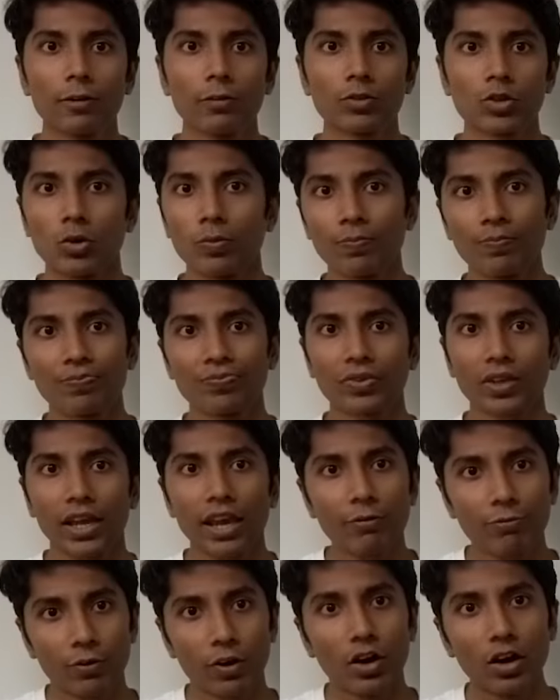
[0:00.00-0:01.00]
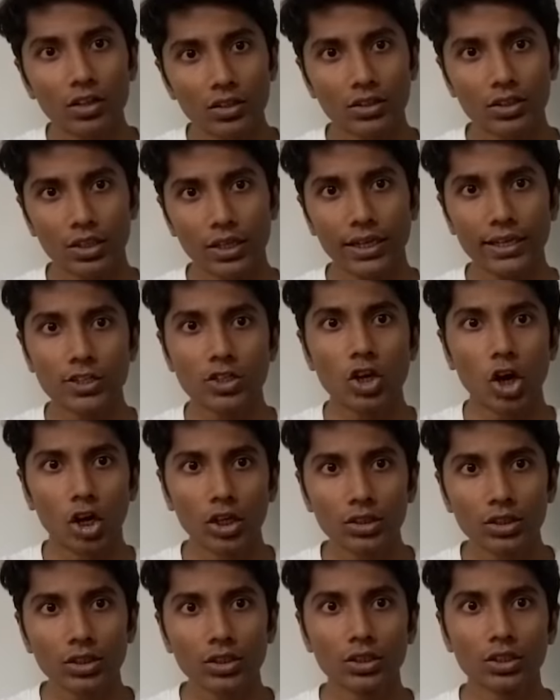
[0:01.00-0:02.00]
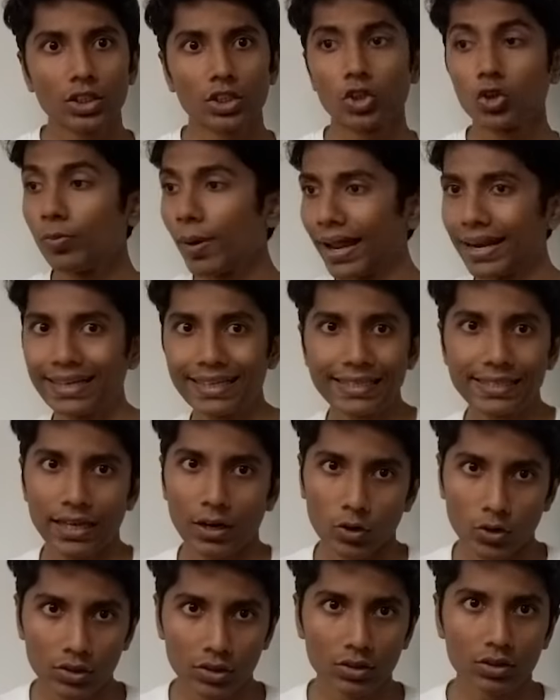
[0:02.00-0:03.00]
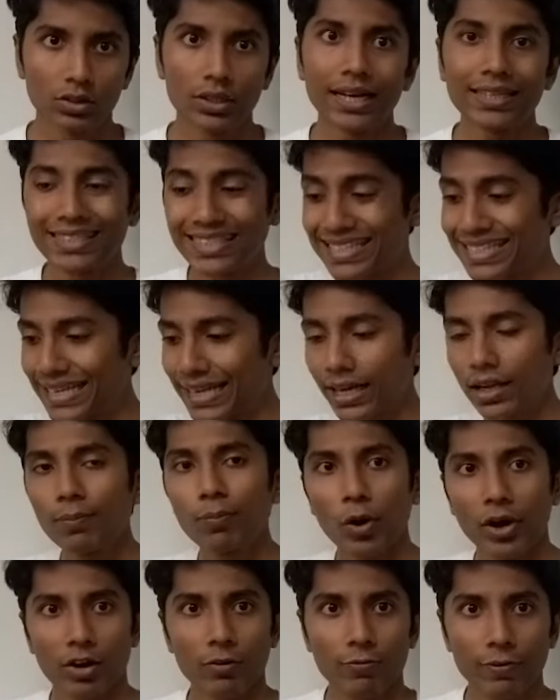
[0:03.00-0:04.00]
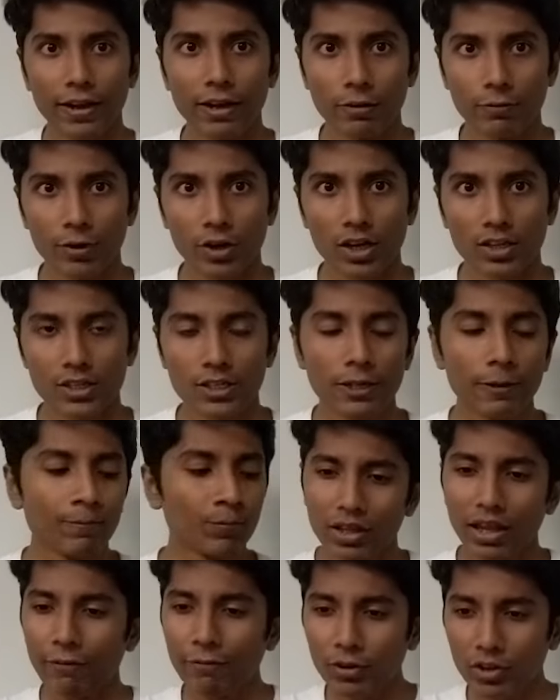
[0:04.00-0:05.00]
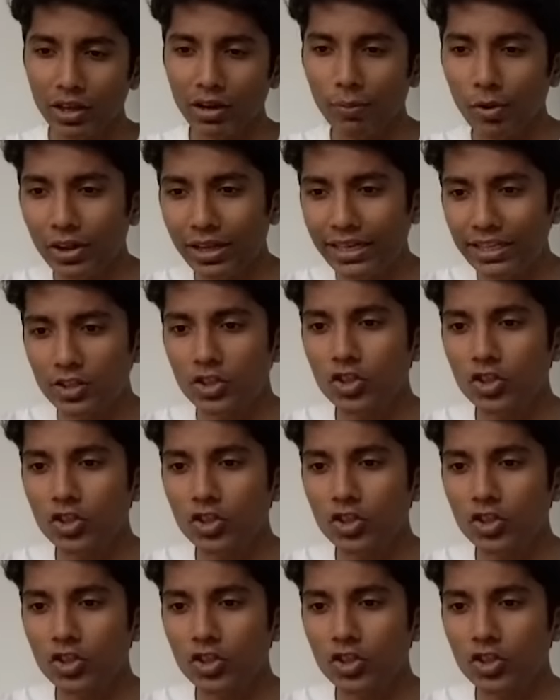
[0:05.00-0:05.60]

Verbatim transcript: So if Earth is gone, humanity's out. That's a single point of failure for us. If you think about any